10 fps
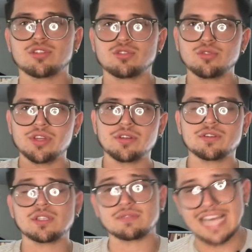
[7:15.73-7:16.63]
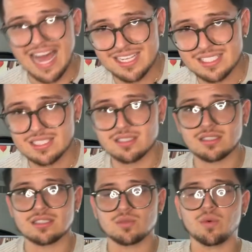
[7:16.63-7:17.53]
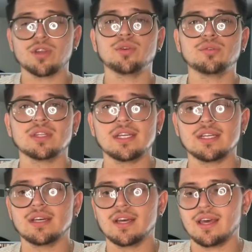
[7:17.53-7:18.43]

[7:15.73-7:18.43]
2 years of taxes is what you'll need.